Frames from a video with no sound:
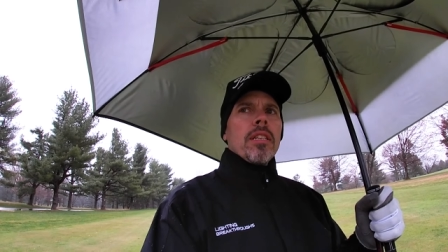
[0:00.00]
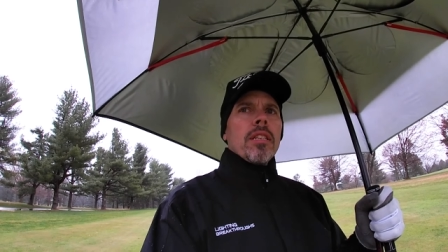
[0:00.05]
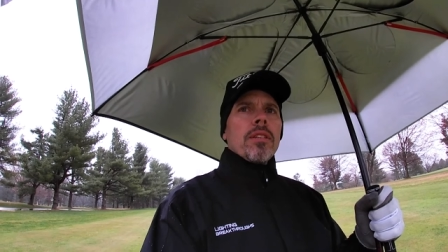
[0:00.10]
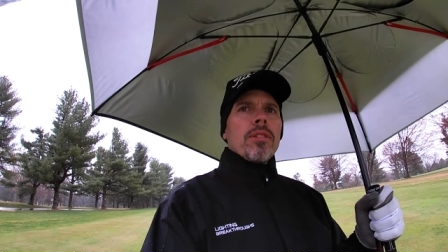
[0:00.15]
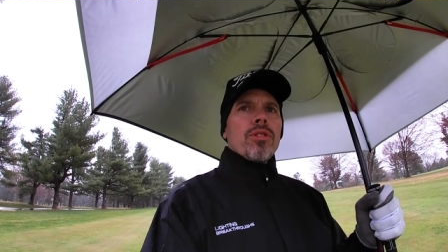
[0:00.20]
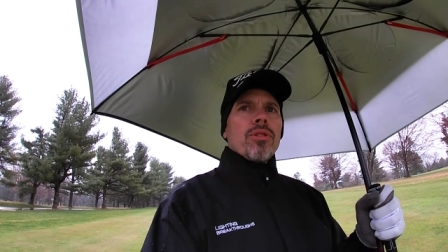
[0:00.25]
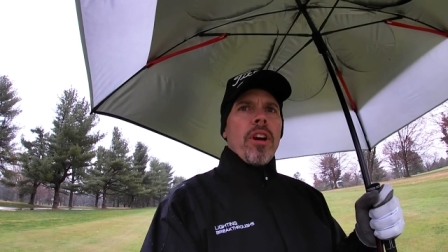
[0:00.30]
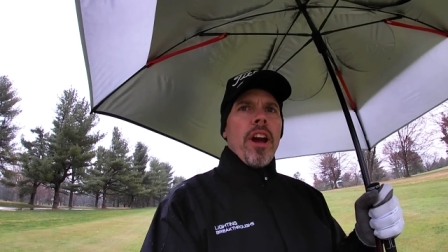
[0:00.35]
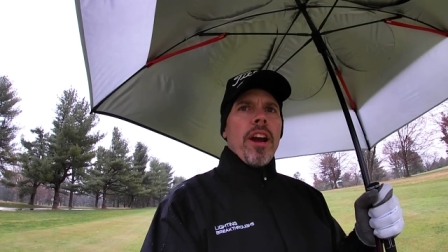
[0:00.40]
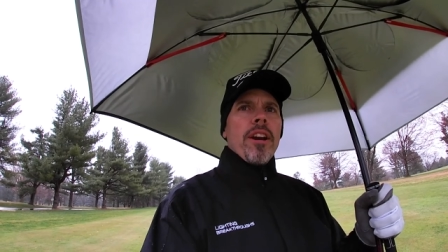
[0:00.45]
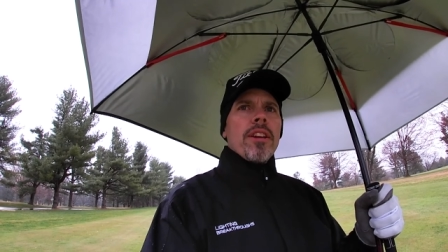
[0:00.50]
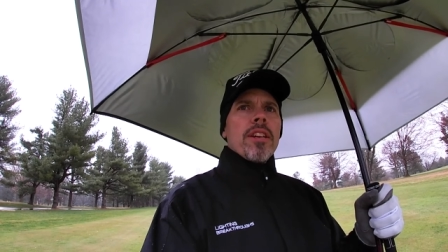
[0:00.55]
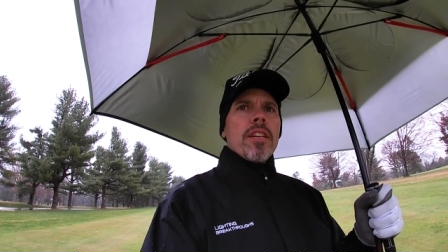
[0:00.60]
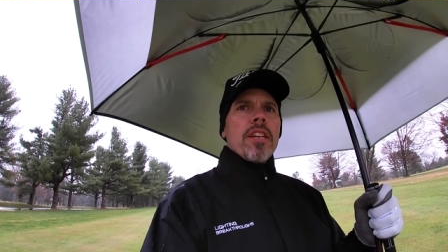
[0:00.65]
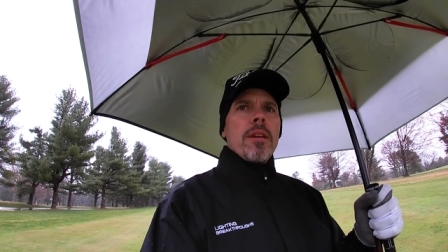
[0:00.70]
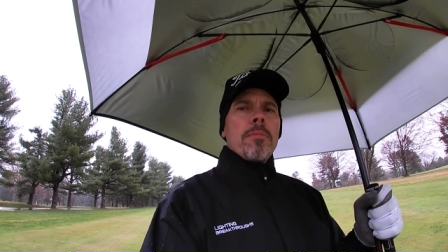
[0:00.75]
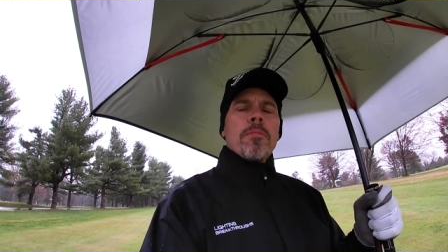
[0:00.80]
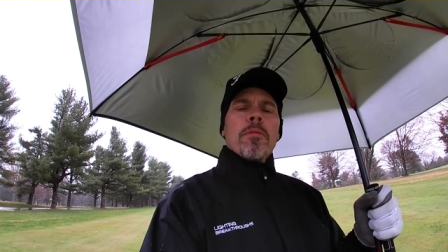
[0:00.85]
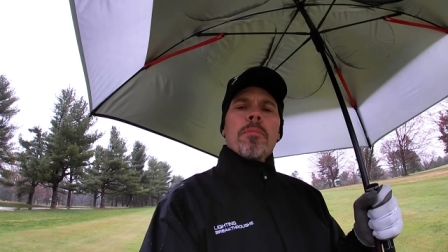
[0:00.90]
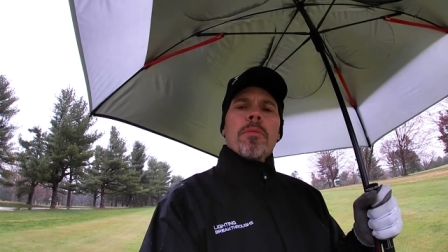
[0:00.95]
The drier you
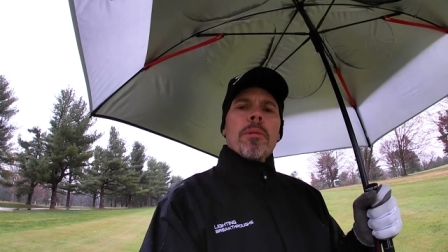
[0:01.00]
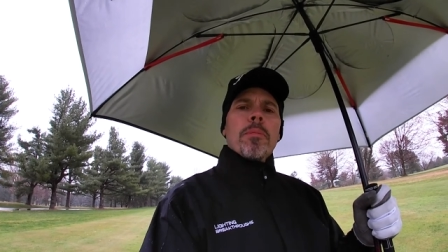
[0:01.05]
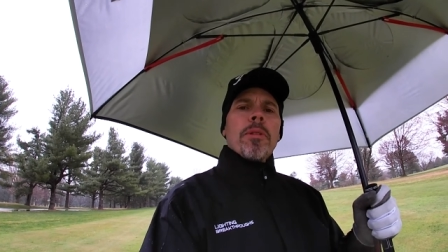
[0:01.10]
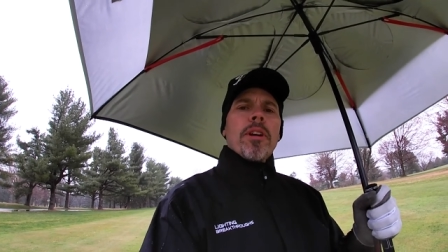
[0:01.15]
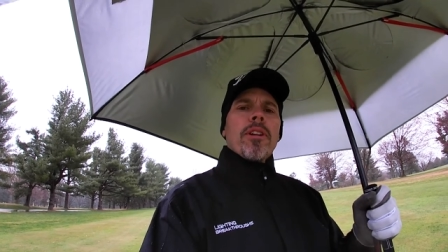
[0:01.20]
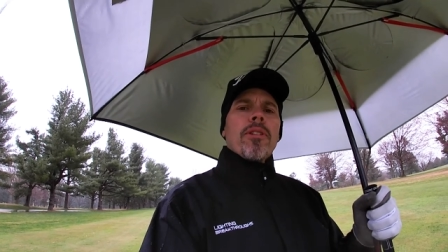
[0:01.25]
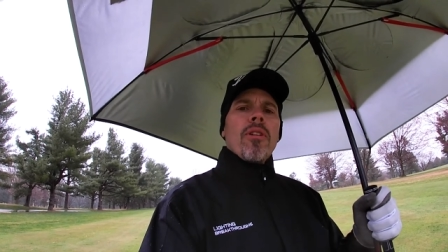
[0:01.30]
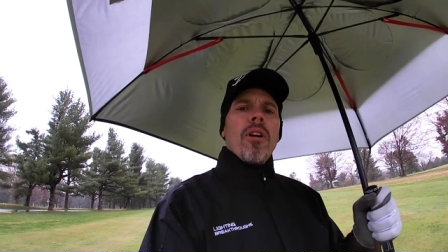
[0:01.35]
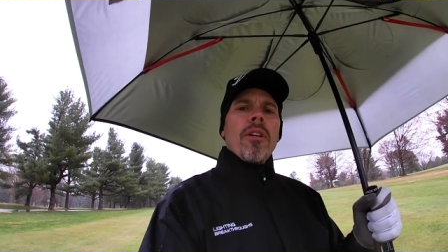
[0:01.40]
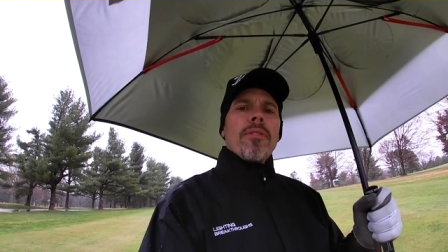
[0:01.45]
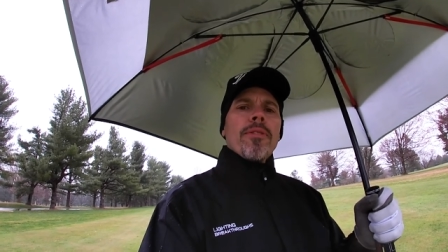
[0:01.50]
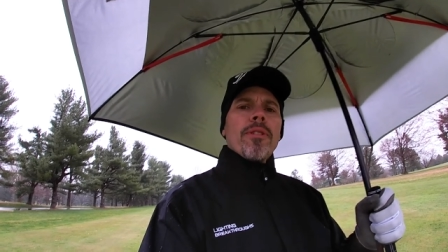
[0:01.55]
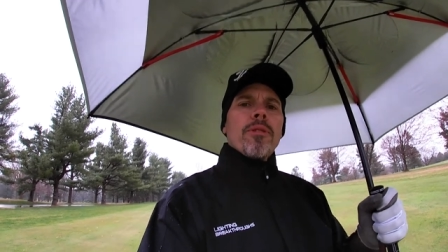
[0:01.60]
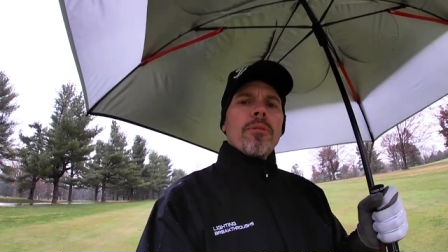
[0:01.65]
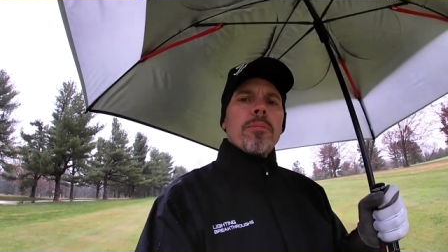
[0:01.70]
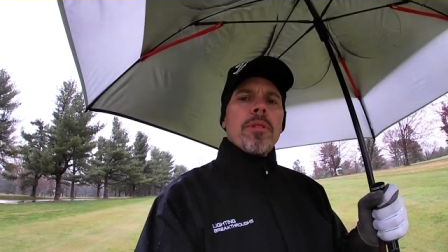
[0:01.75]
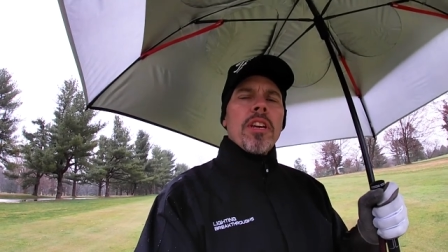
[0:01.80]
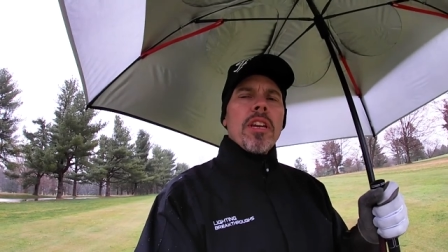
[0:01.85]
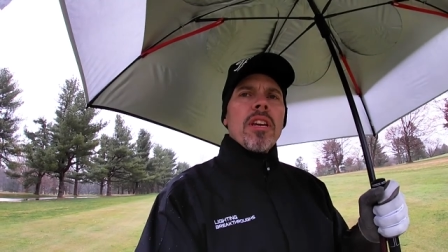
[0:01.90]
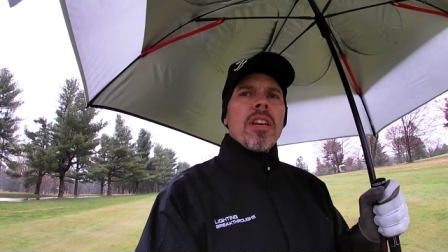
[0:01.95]
keep them, the better off
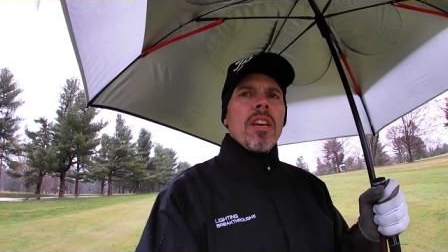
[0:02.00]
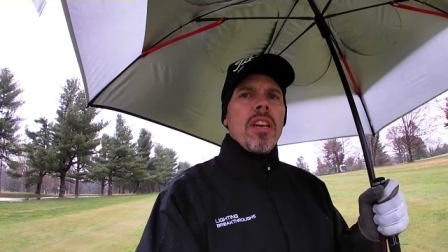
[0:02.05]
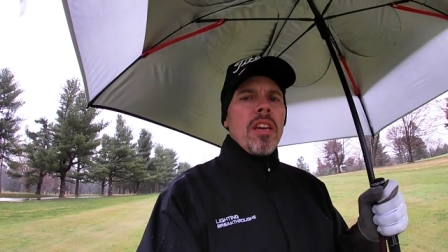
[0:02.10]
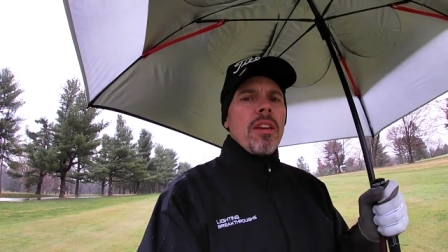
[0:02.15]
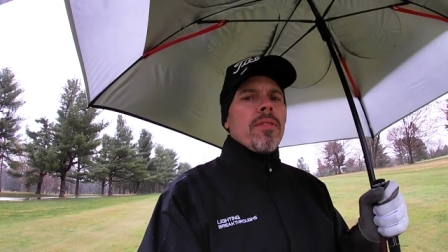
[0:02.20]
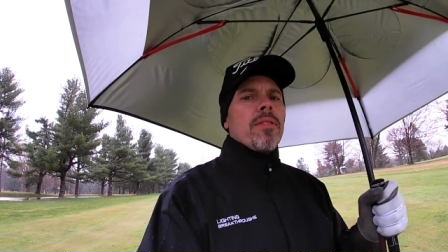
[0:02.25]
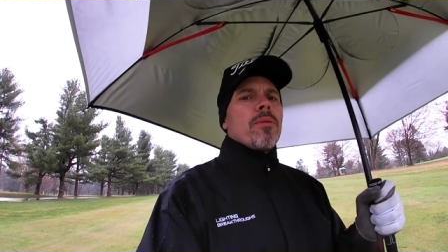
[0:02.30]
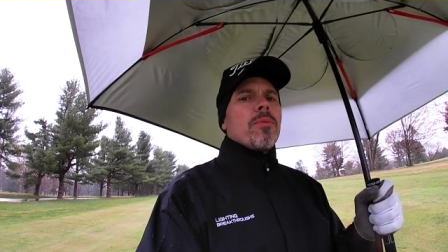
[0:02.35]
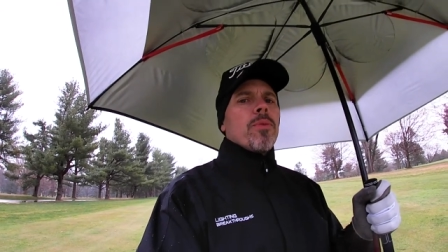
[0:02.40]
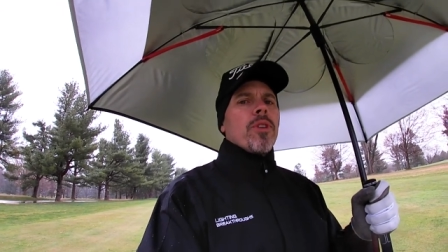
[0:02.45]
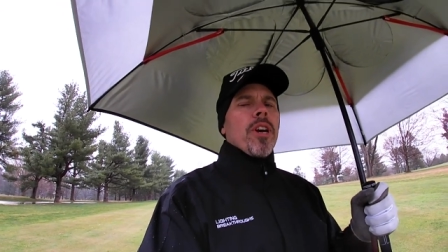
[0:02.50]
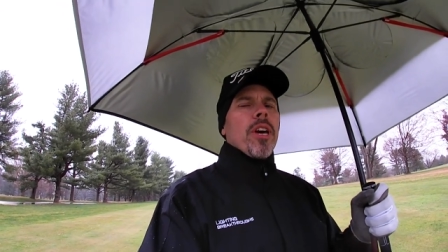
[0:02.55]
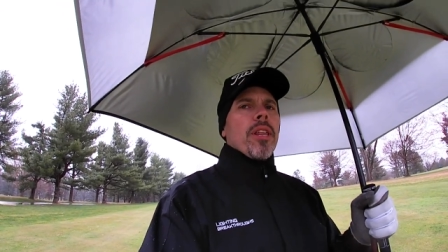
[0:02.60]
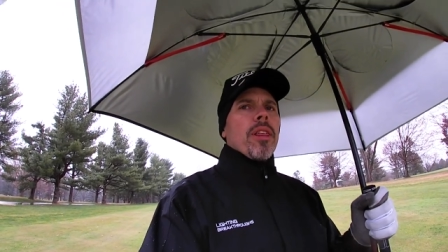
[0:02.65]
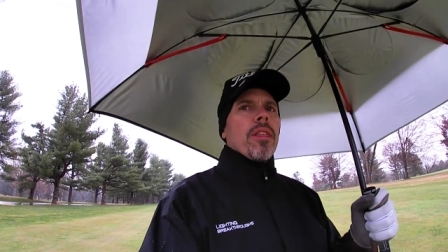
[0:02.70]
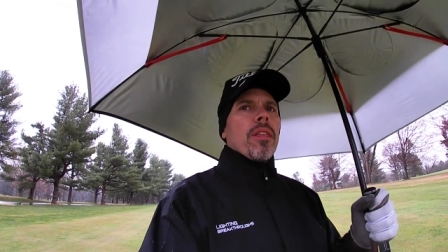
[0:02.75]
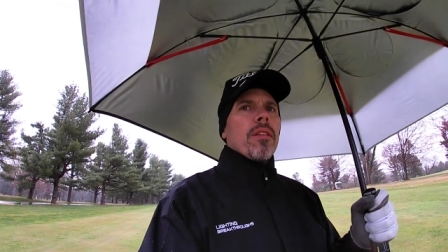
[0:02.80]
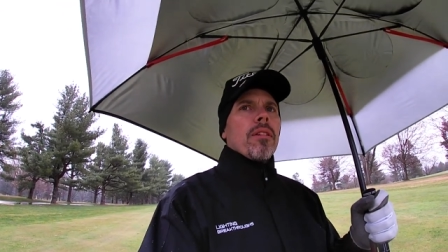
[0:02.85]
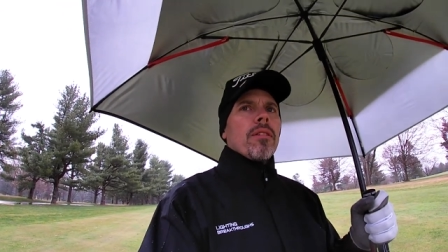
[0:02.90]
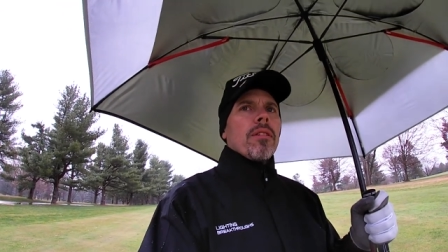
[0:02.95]
you'll be, even with
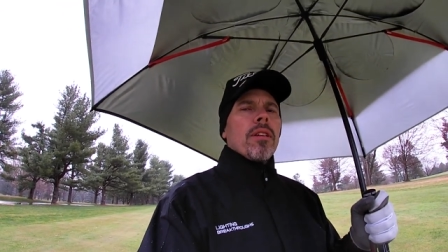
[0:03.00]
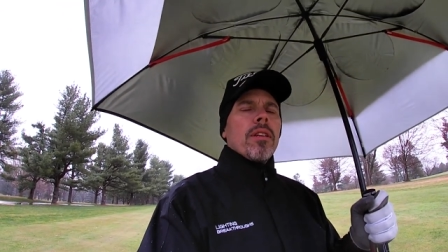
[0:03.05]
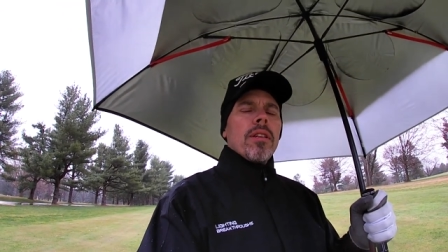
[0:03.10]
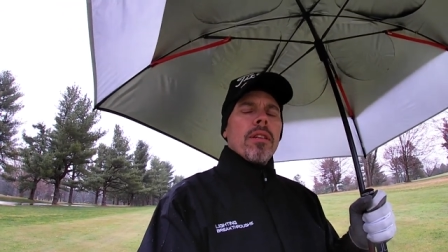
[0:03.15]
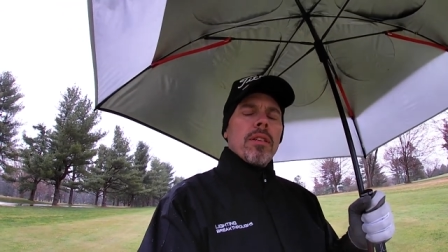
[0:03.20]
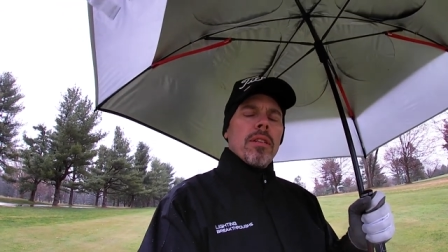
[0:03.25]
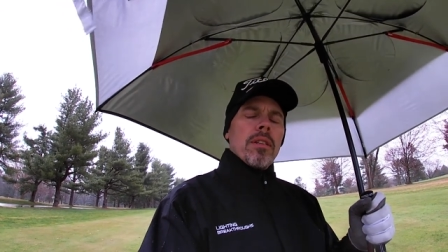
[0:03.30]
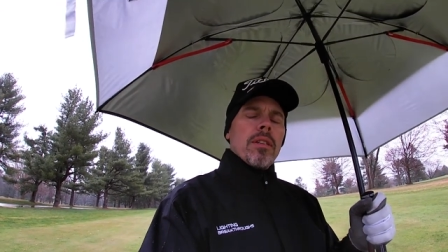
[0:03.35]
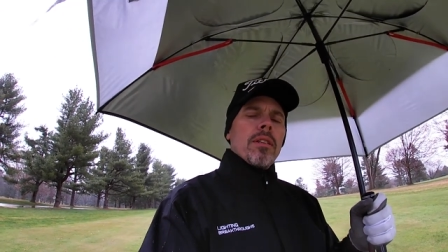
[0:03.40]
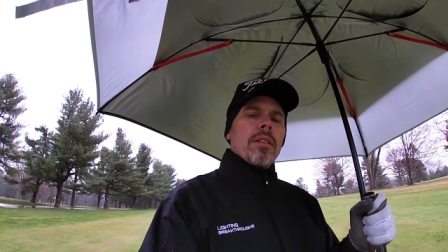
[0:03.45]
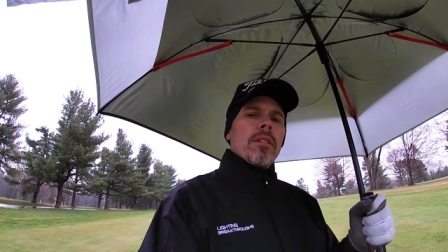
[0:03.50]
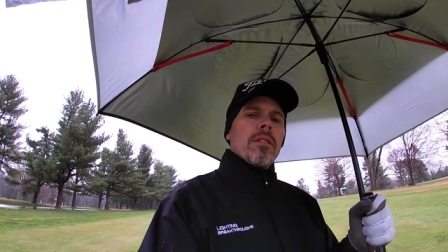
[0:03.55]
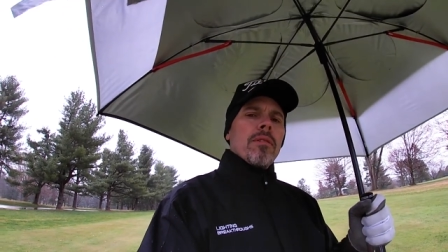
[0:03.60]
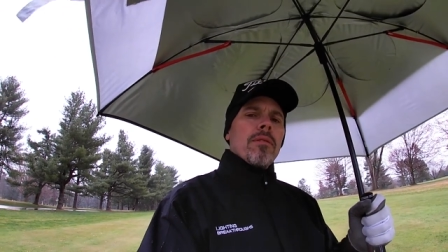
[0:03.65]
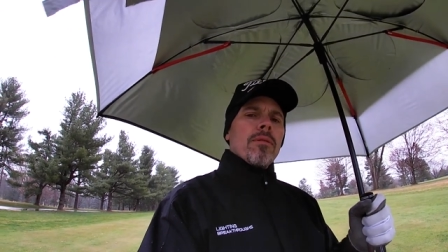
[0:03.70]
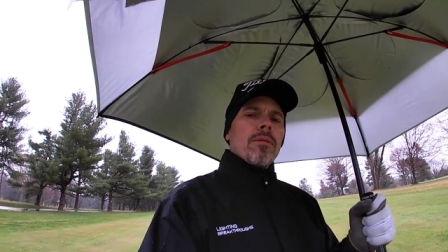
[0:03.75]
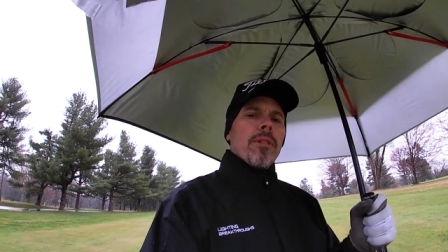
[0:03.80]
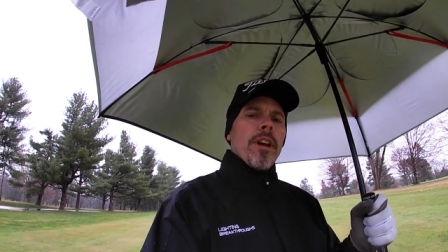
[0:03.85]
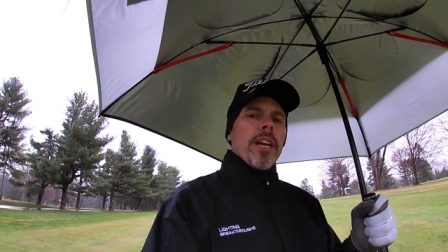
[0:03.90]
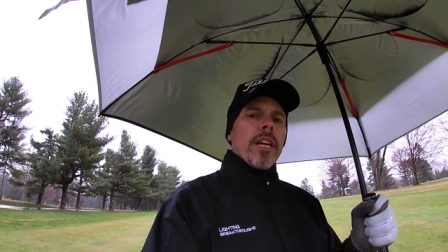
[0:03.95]

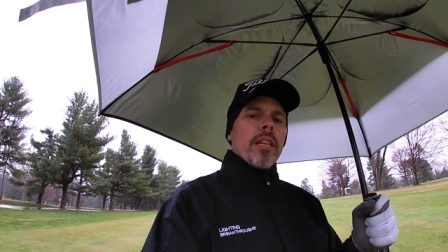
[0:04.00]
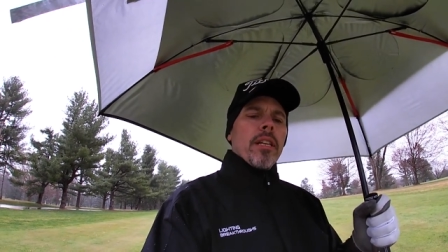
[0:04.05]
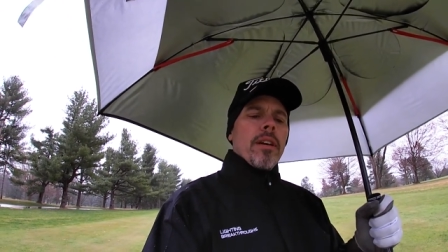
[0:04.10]
the rain